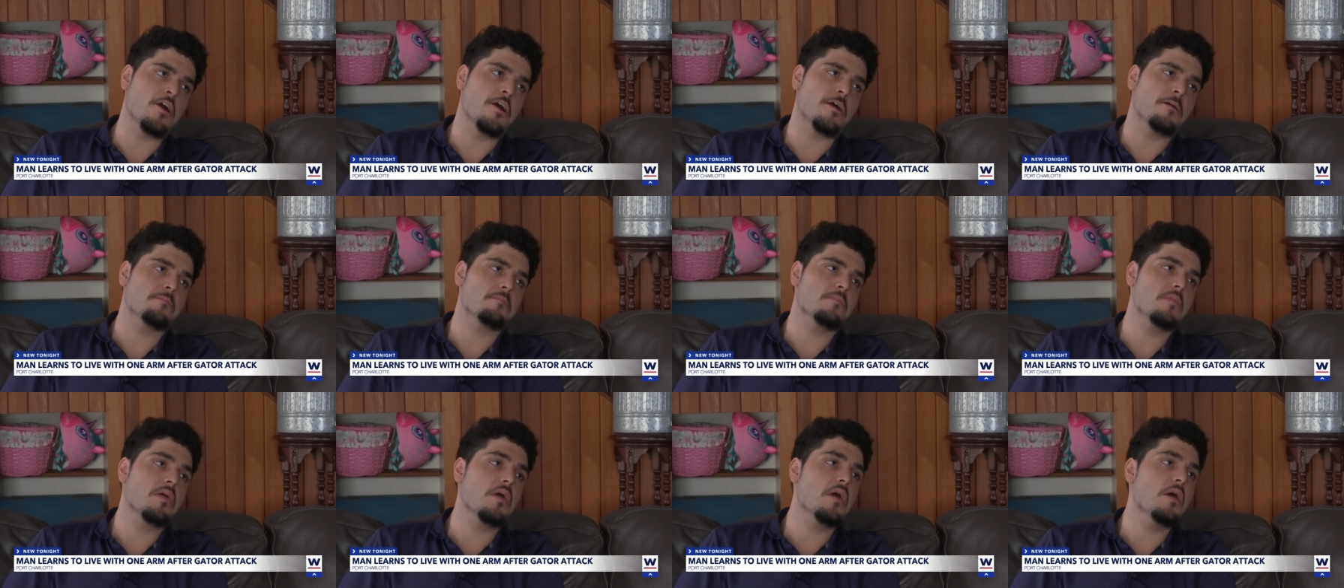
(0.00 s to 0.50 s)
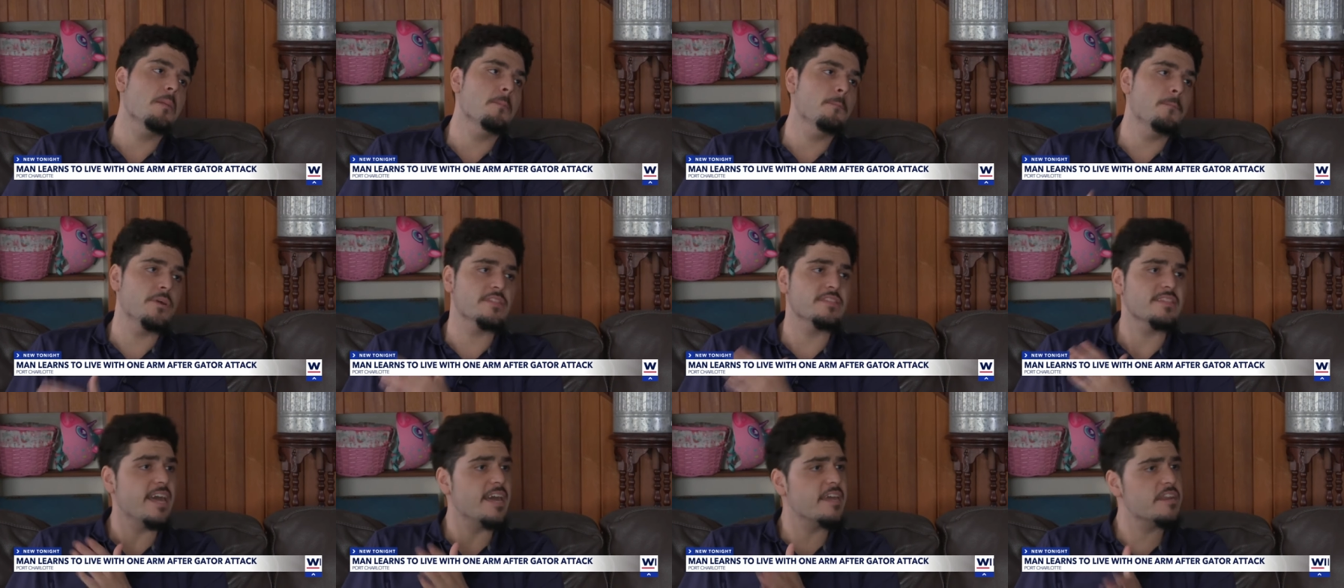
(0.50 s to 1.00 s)
arm,
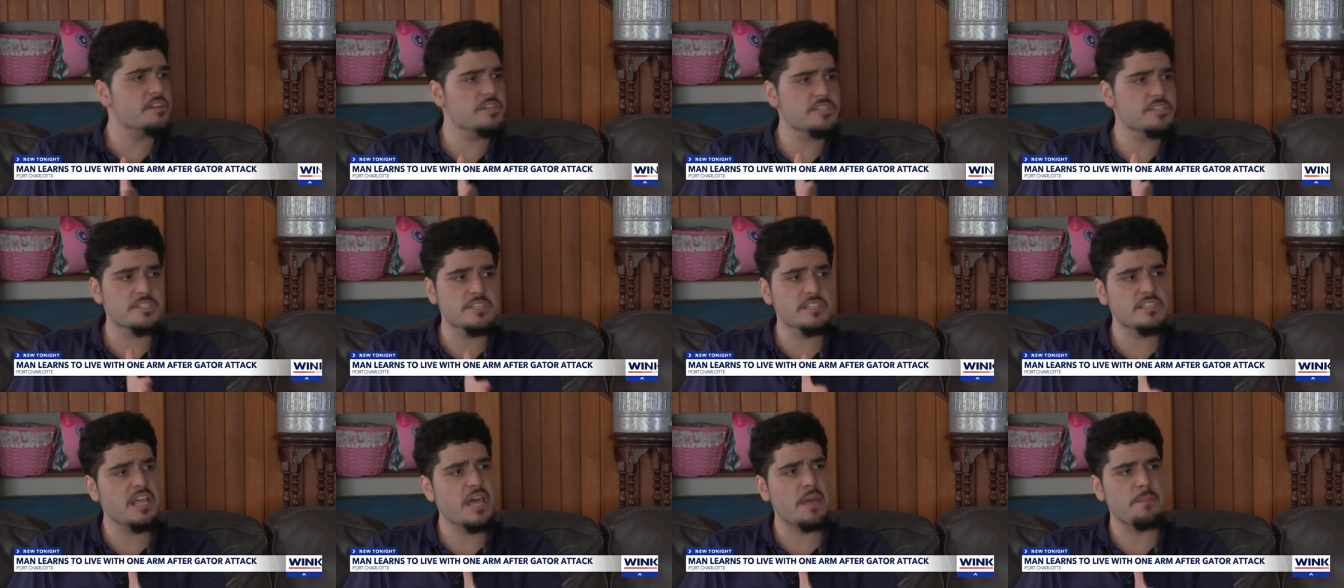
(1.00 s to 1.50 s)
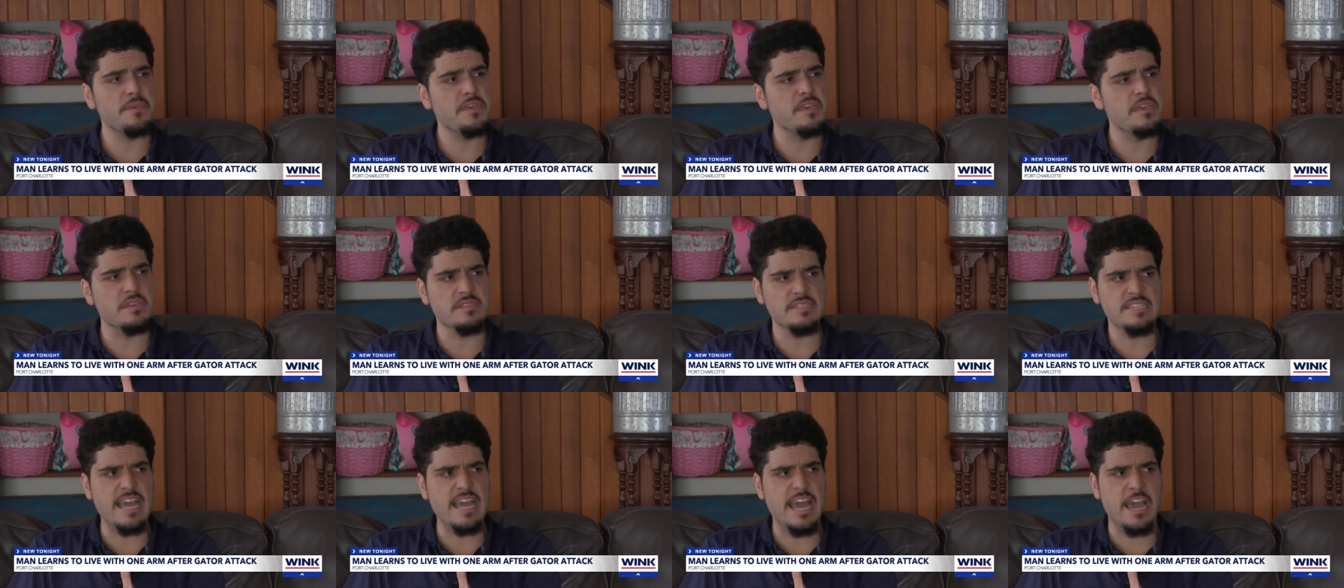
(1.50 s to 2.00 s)
but that doesn't let
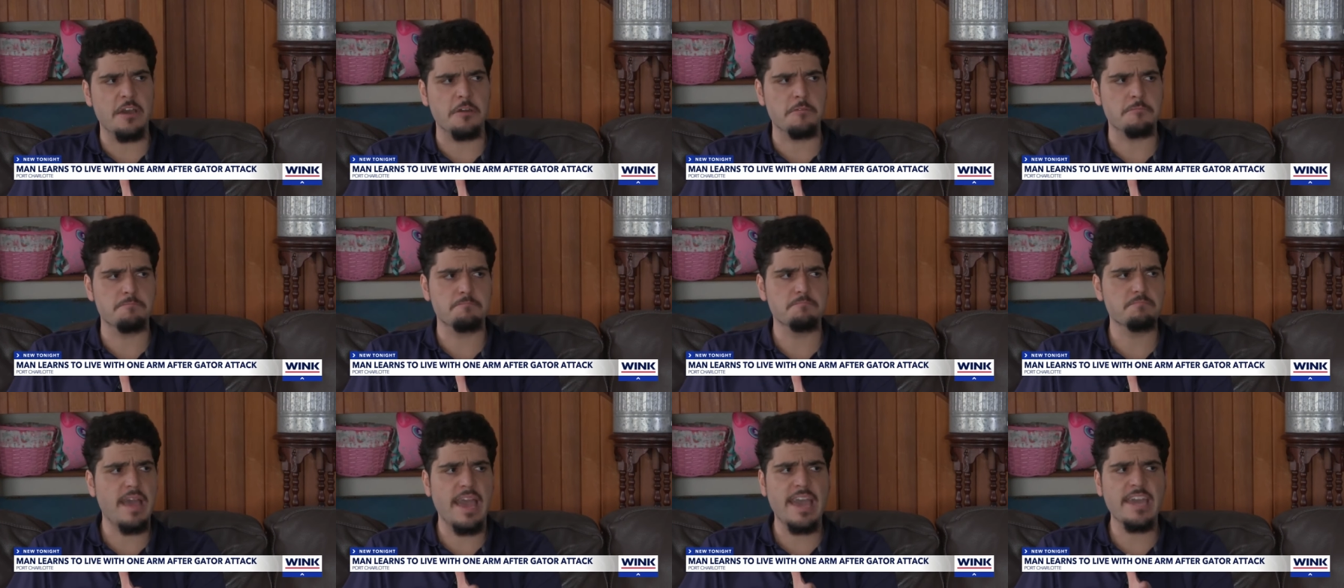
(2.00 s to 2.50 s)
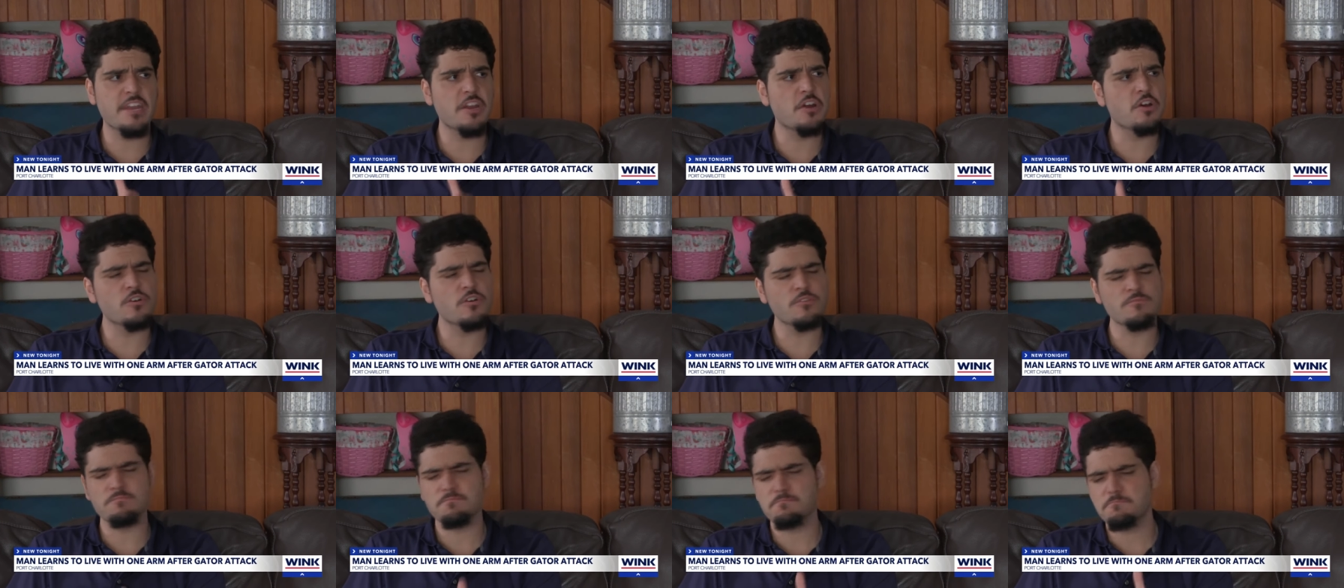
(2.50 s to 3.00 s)
me down. I
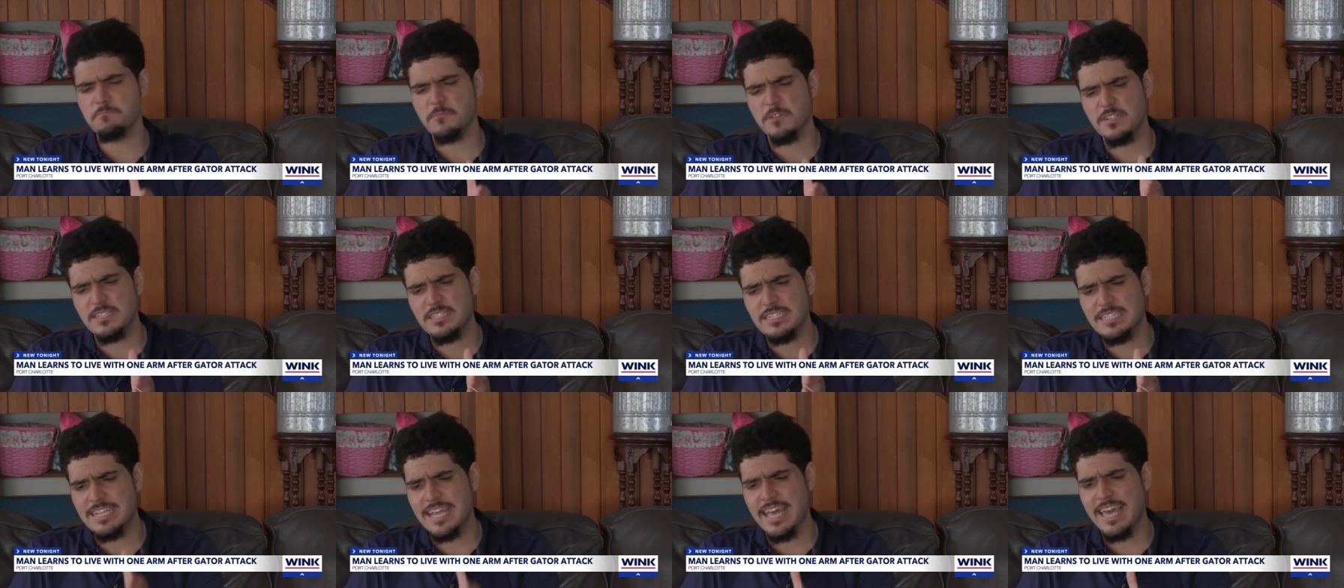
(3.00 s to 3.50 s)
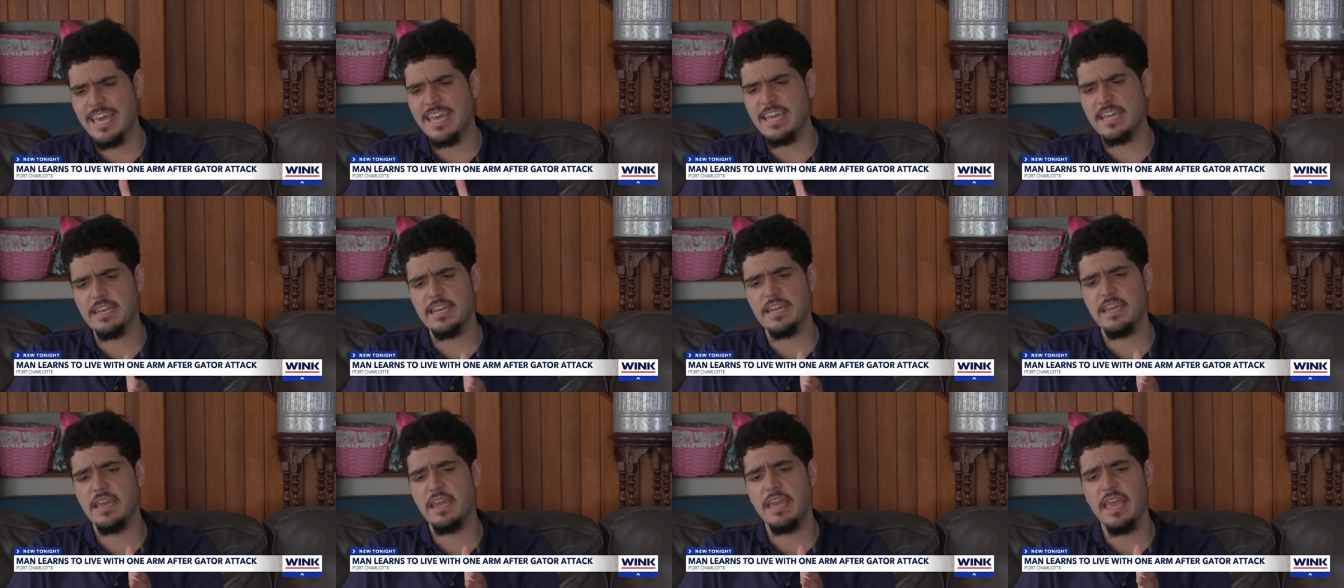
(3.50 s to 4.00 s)
don't
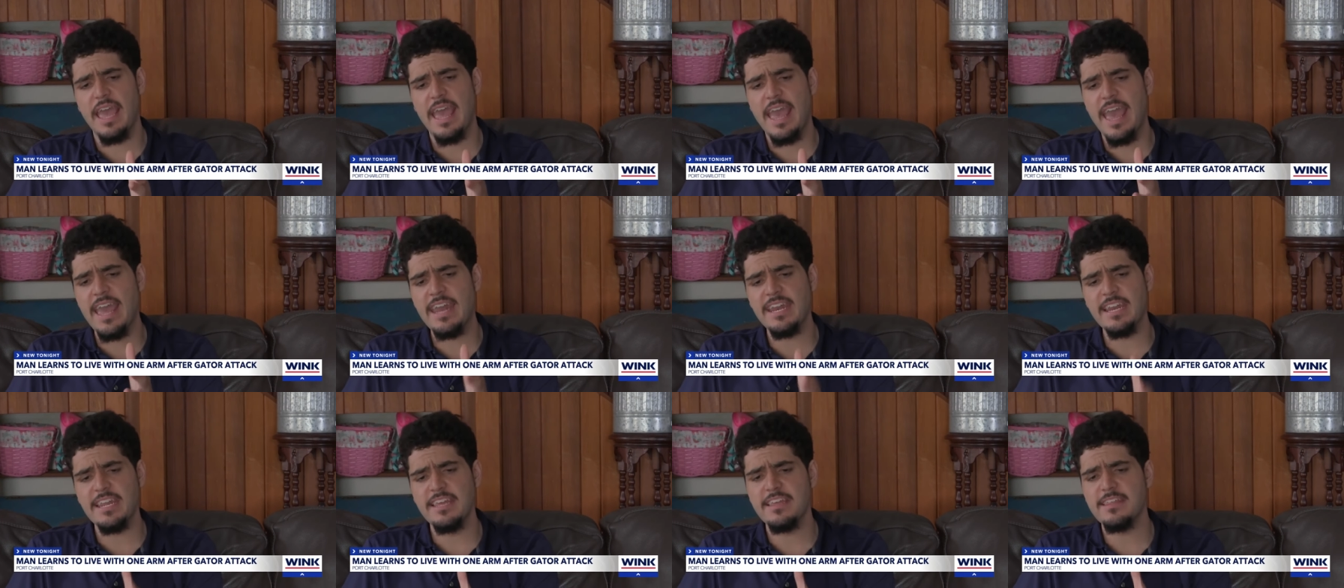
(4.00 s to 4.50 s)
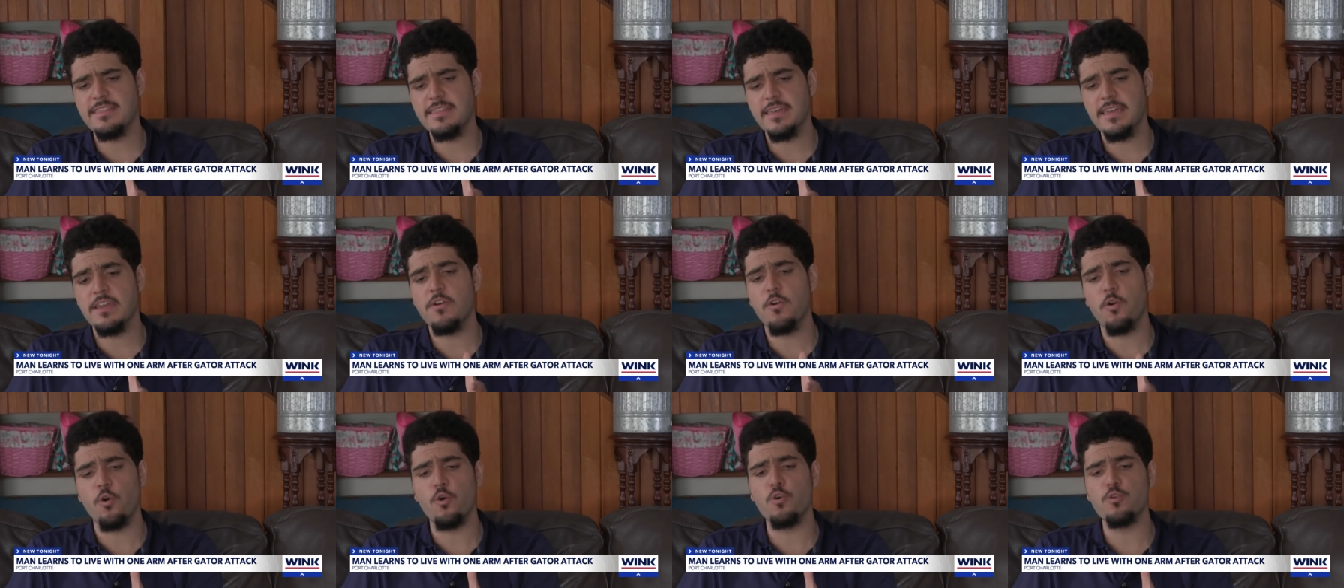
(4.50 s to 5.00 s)
let
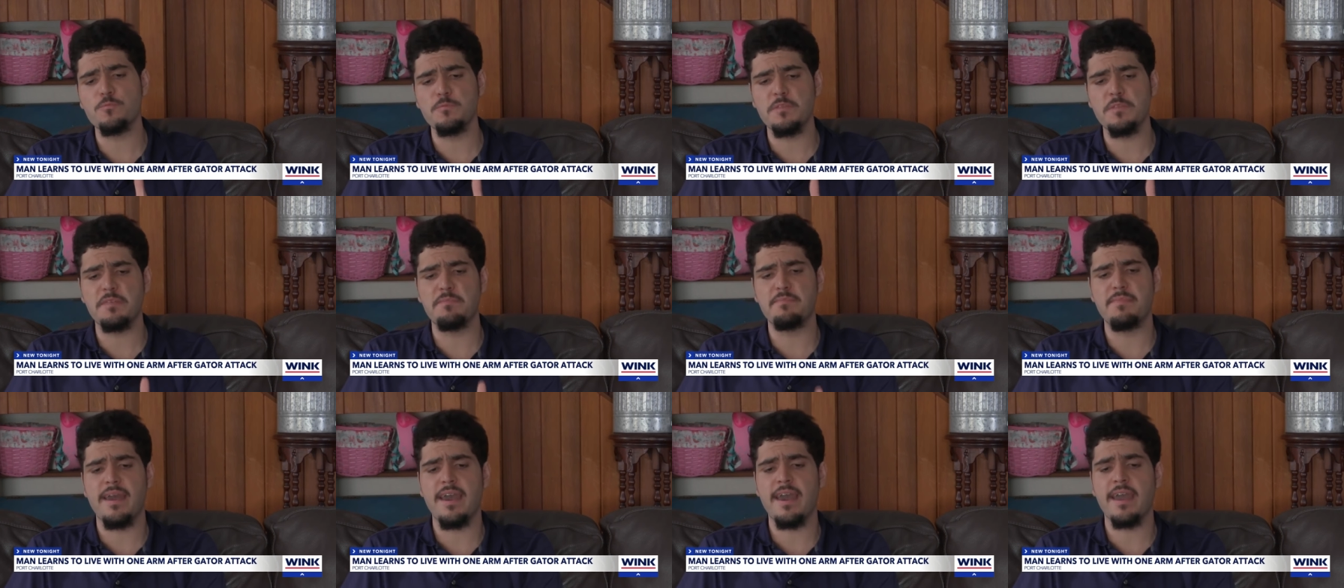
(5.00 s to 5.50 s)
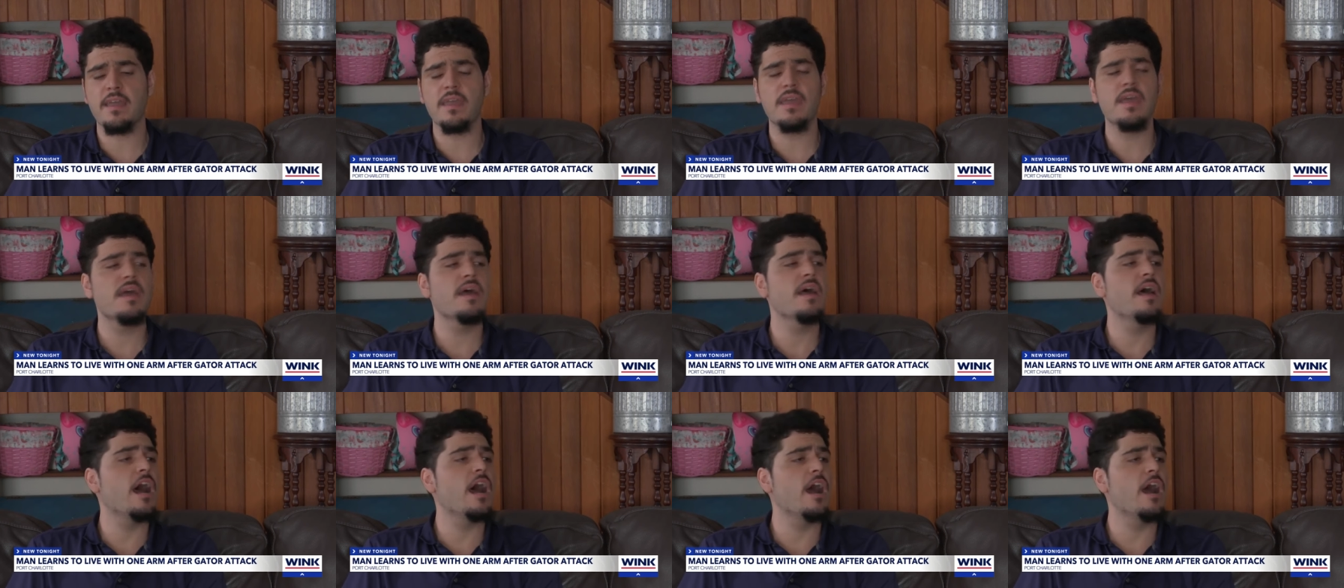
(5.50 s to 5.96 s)
anything hold me back.